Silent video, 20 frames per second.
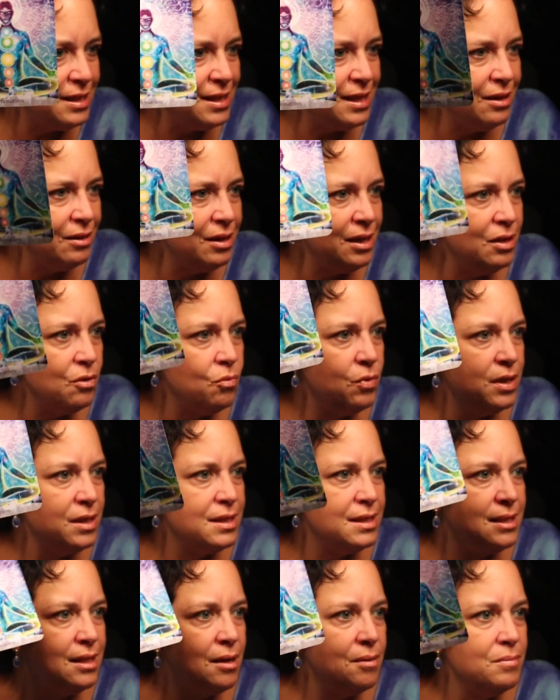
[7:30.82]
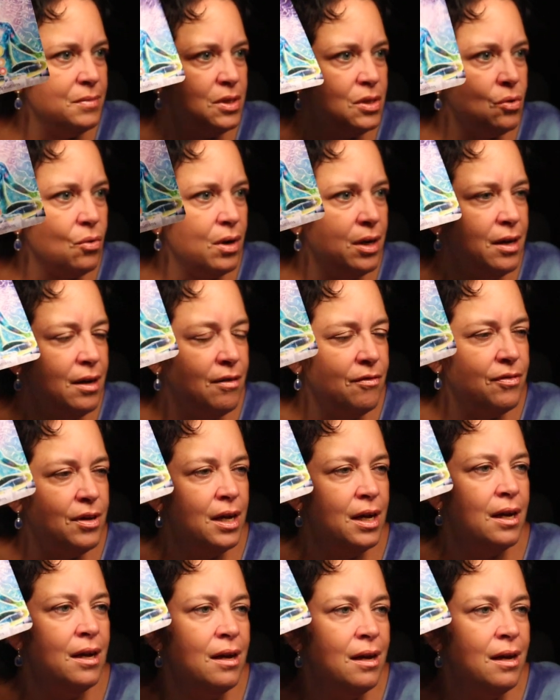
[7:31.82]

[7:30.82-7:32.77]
dealing with some sort of